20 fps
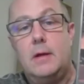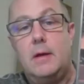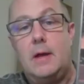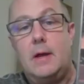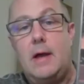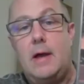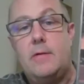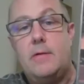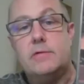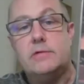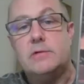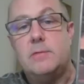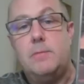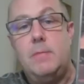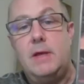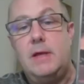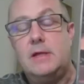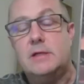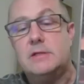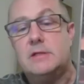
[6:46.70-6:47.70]
I was
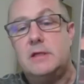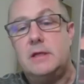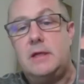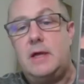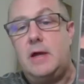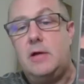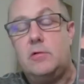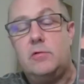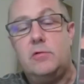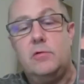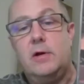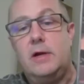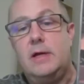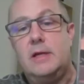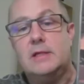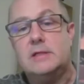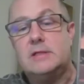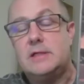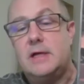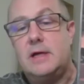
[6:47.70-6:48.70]
amazed at how great
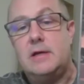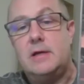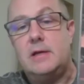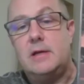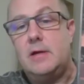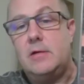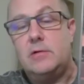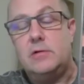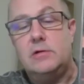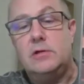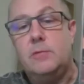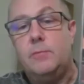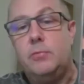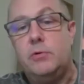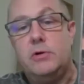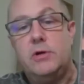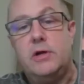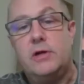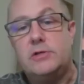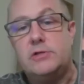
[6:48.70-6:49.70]
it sounded, how good the
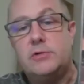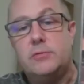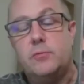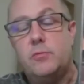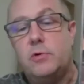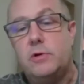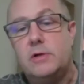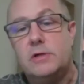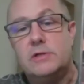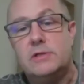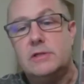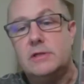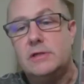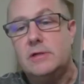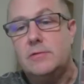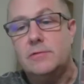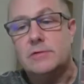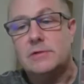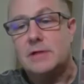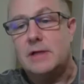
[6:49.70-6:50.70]
production was.
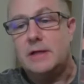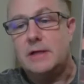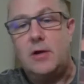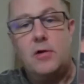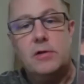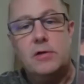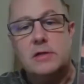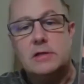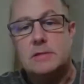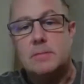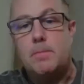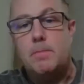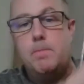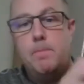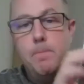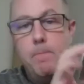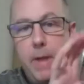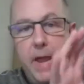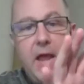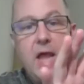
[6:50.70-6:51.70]
There was like all this
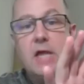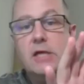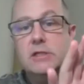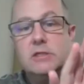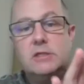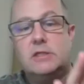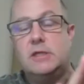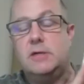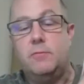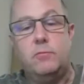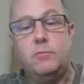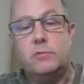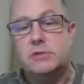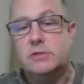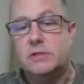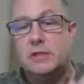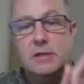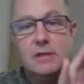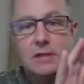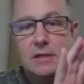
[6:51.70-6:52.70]
bass that
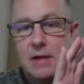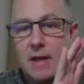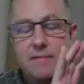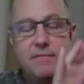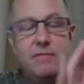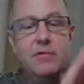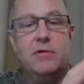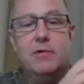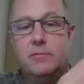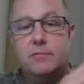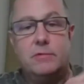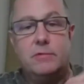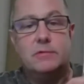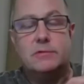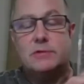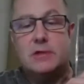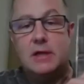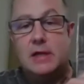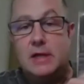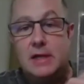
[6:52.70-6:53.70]
was
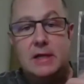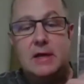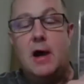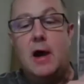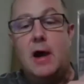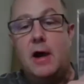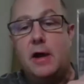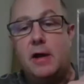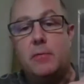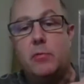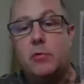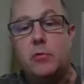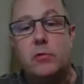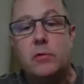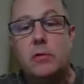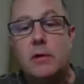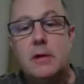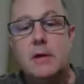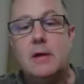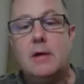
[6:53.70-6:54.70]

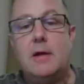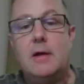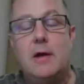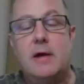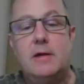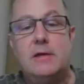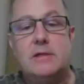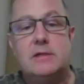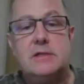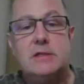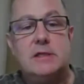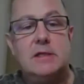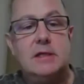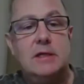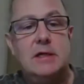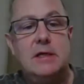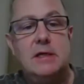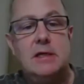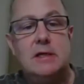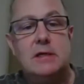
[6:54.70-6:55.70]
inaudible on the
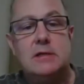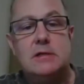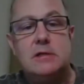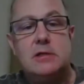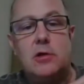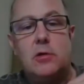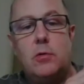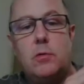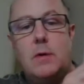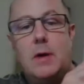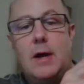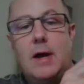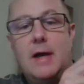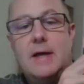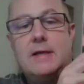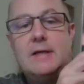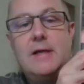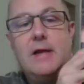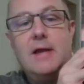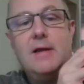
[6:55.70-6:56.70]
CD. So
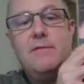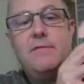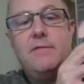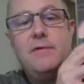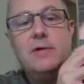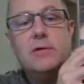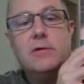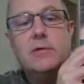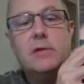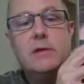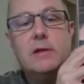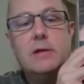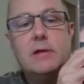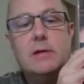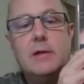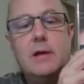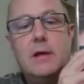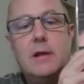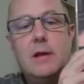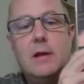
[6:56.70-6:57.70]
I kind of feel that
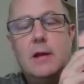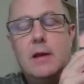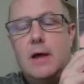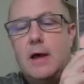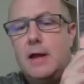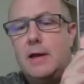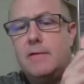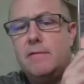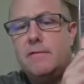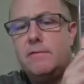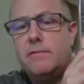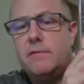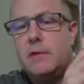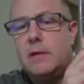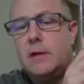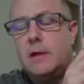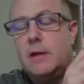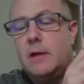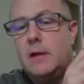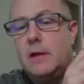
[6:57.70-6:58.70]
a lot of
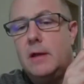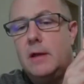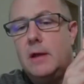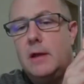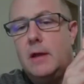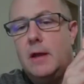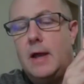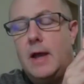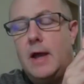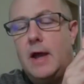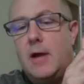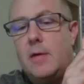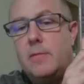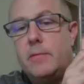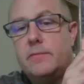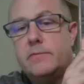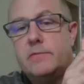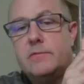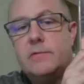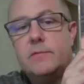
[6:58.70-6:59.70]

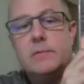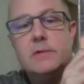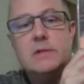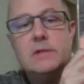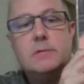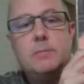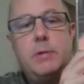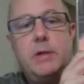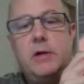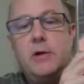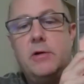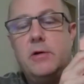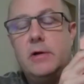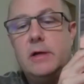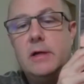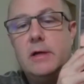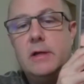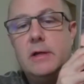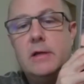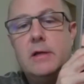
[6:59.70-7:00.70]
albums from this
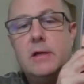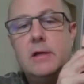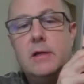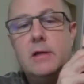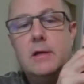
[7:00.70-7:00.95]
period